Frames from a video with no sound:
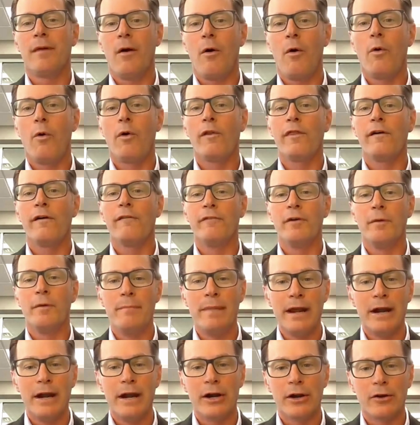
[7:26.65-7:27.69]
or the
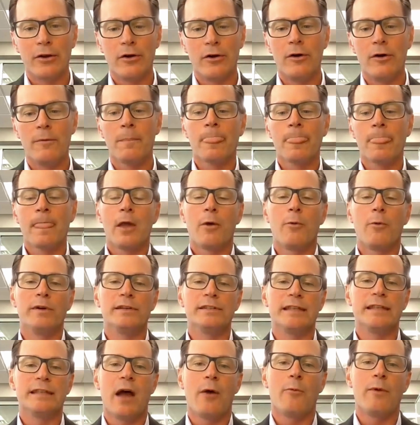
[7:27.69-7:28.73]
Vermiracle,
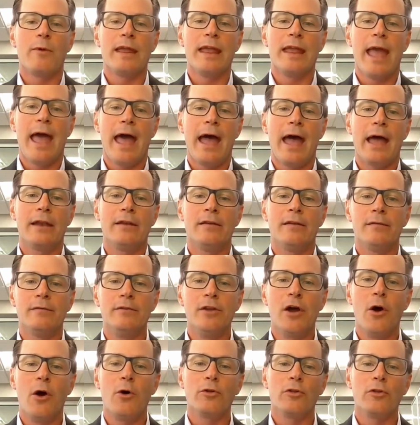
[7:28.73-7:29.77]
was that we had
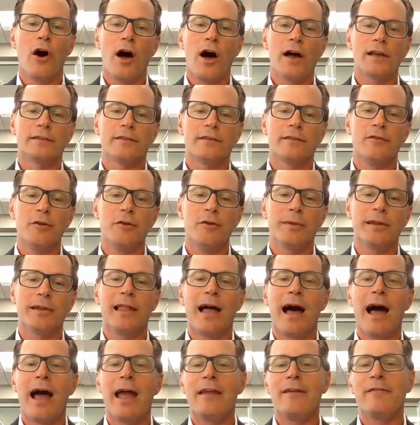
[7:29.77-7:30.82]
no loss of human
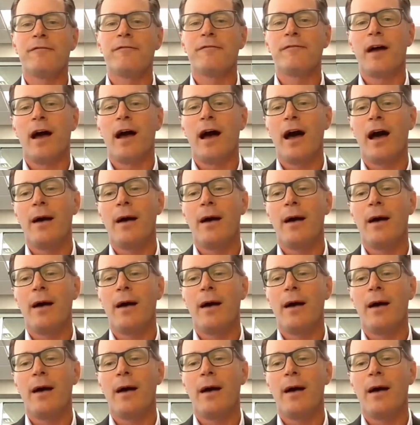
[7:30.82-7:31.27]
life,